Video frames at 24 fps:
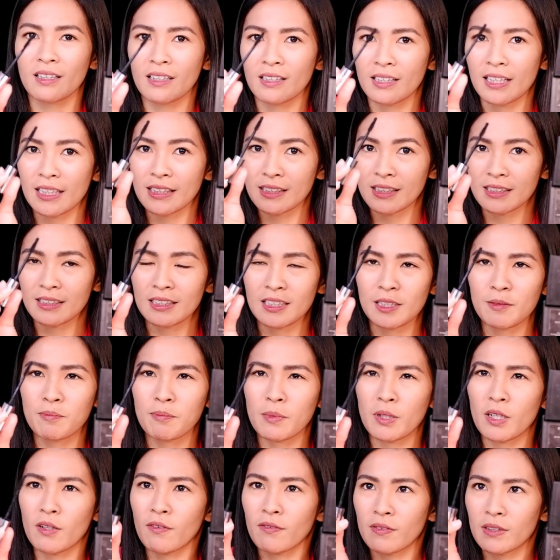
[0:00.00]
like the tip
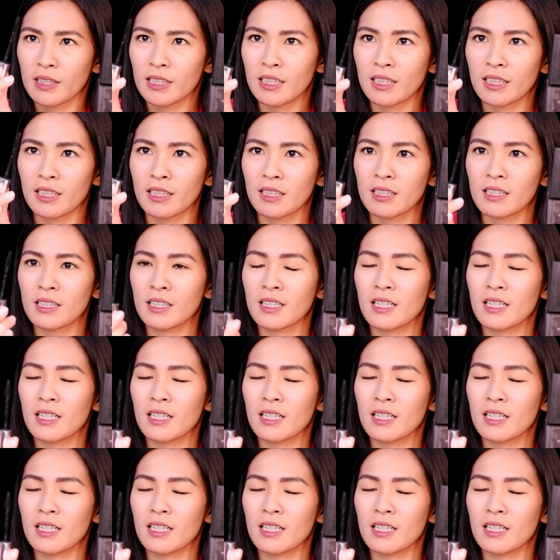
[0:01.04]
of the